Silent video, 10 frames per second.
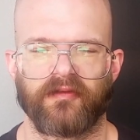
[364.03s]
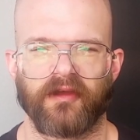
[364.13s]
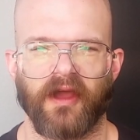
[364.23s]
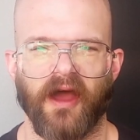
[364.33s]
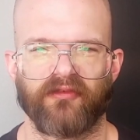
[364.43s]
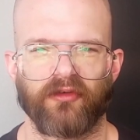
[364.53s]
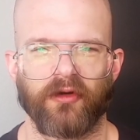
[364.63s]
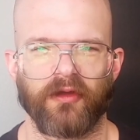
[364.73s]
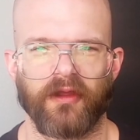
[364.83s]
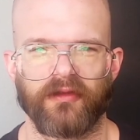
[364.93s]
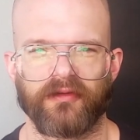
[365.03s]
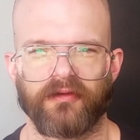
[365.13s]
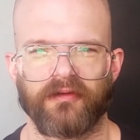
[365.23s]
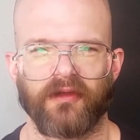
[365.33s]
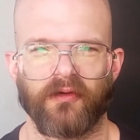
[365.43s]
tocopherols
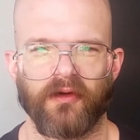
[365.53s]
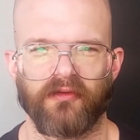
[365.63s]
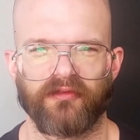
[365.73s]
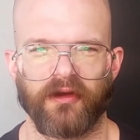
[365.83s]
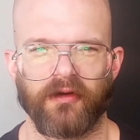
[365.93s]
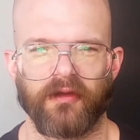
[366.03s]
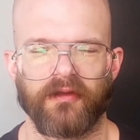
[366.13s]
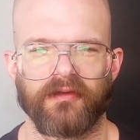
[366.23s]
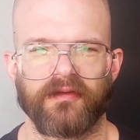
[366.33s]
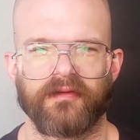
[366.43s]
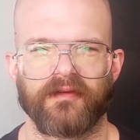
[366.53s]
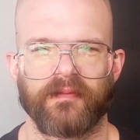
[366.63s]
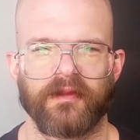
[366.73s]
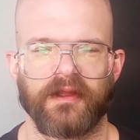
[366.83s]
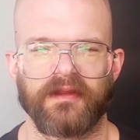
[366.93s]
or tocopherols or
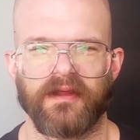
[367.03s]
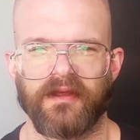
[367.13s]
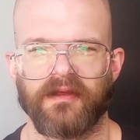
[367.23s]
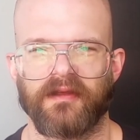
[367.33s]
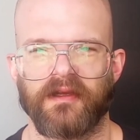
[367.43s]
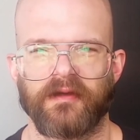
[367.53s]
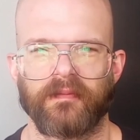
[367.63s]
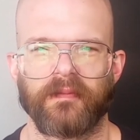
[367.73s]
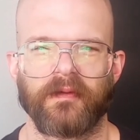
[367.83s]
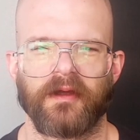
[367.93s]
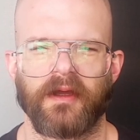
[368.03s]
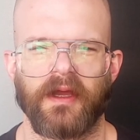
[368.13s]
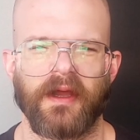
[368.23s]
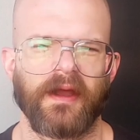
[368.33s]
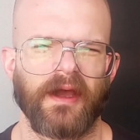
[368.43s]
something like that in them.
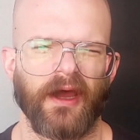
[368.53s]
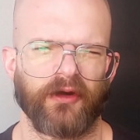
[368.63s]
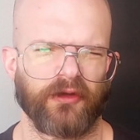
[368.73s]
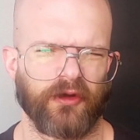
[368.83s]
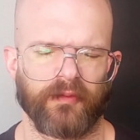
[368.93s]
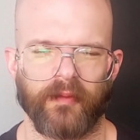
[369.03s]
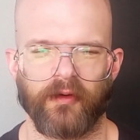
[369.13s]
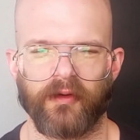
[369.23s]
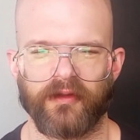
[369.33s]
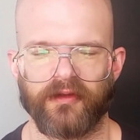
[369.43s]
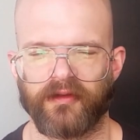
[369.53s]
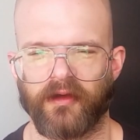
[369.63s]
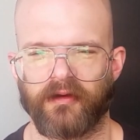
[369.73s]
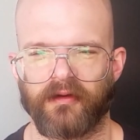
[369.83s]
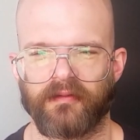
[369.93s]
I don't really remember what those
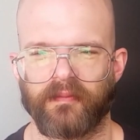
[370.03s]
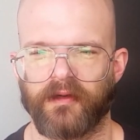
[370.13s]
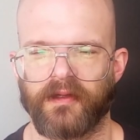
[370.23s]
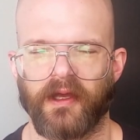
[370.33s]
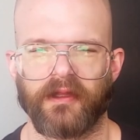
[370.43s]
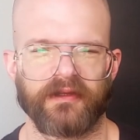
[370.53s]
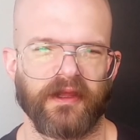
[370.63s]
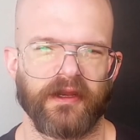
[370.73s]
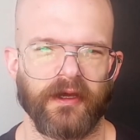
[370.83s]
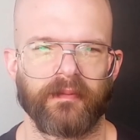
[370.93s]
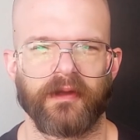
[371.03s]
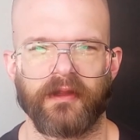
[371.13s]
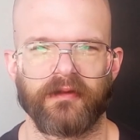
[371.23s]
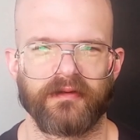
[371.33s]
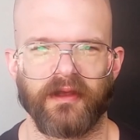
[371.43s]
are, but I looked that up and
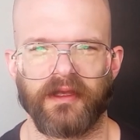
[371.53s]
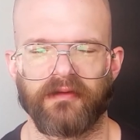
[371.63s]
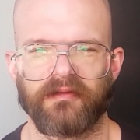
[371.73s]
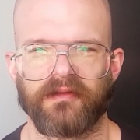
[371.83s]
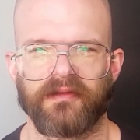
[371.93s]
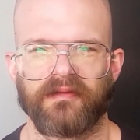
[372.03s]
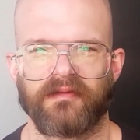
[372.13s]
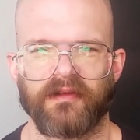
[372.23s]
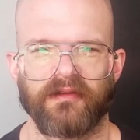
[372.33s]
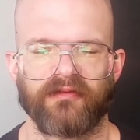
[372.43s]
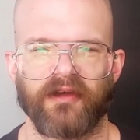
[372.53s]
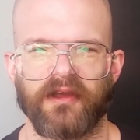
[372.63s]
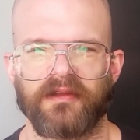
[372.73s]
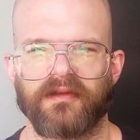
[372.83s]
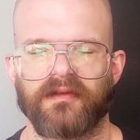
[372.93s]
it looked like it was,
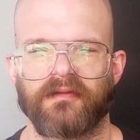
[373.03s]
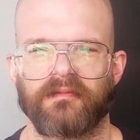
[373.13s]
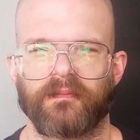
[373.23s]
fine. So